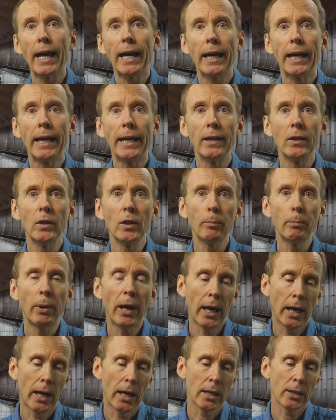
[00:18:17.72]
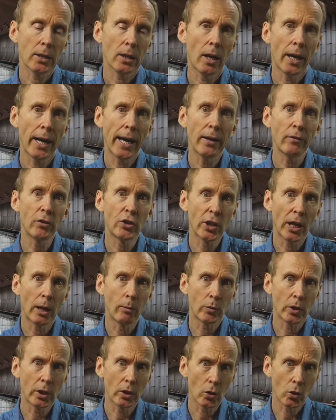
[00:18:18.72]
"In the past, I have
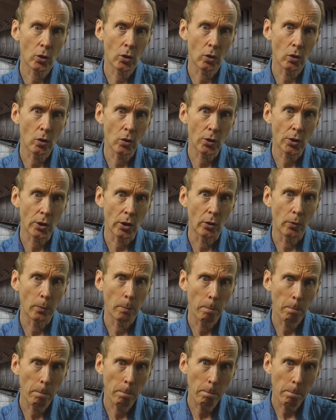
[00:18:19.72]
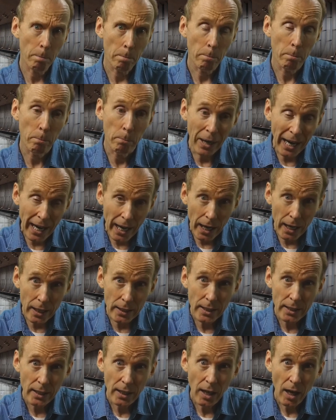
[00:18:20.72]
jumped in too soon,
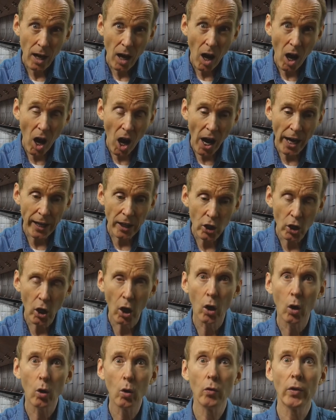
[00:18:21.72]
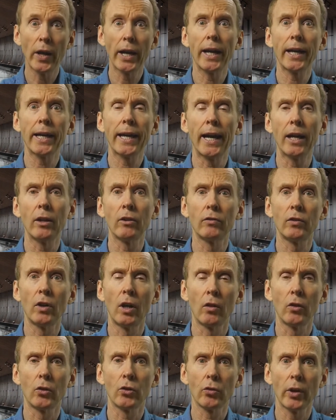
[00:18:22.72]
but I know that I can
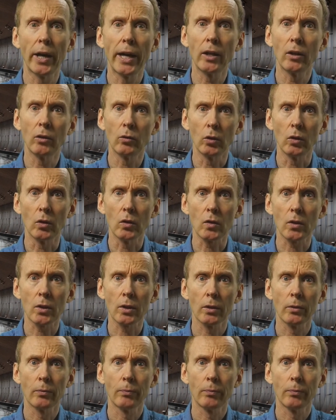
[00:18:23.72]
follow the trading rules."